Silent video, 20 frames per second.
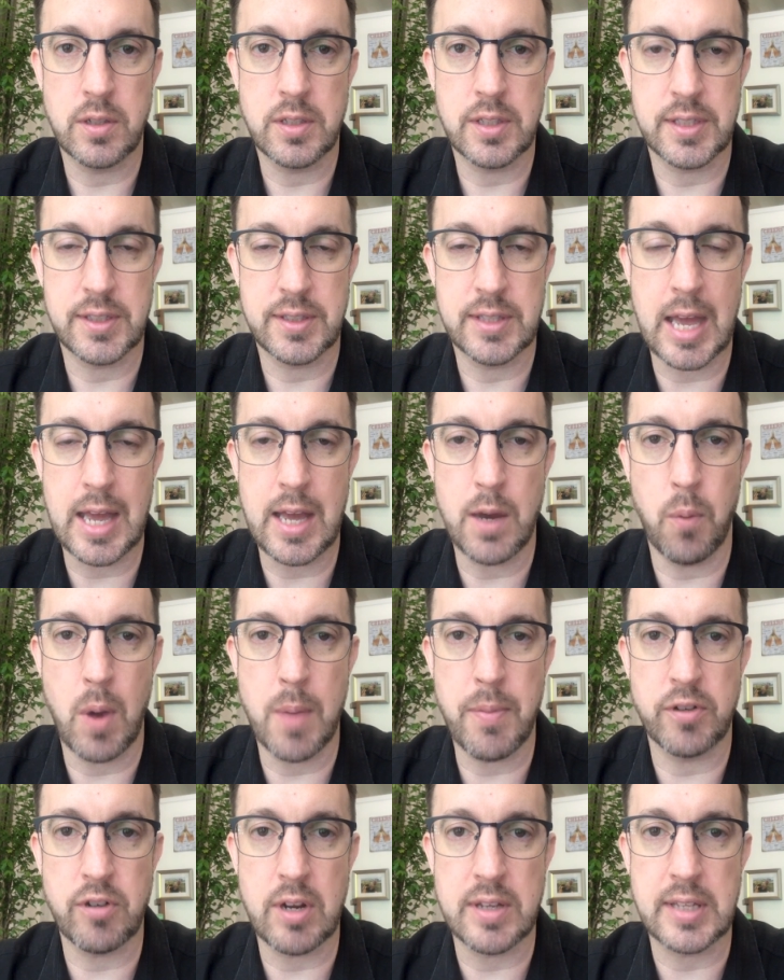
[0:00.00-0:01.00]
just that, a web
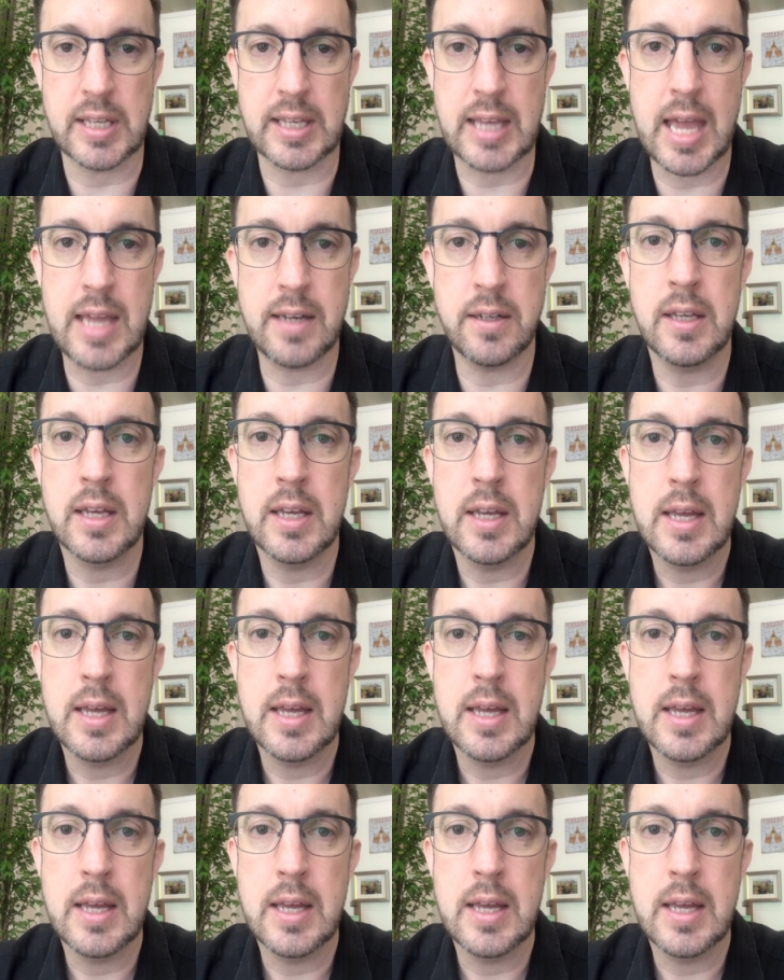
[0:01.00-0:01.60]
address again,